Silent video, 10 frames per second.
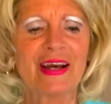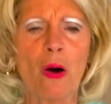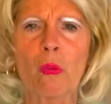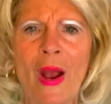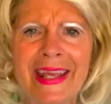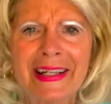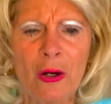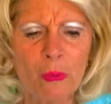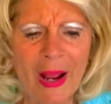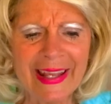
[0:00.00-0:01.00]
Awake,
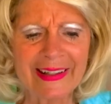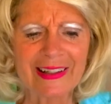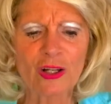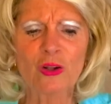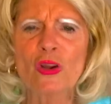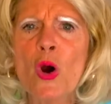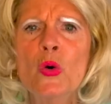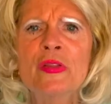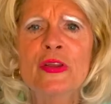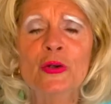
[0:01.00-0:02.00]
awake,
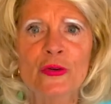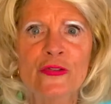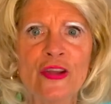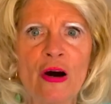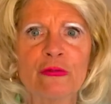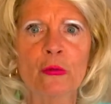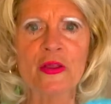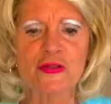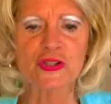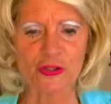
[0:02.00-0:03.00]
clothe yourself
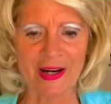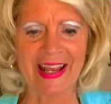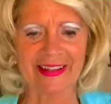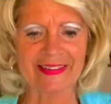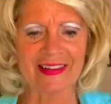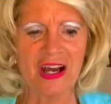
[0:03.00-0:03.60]
with strength,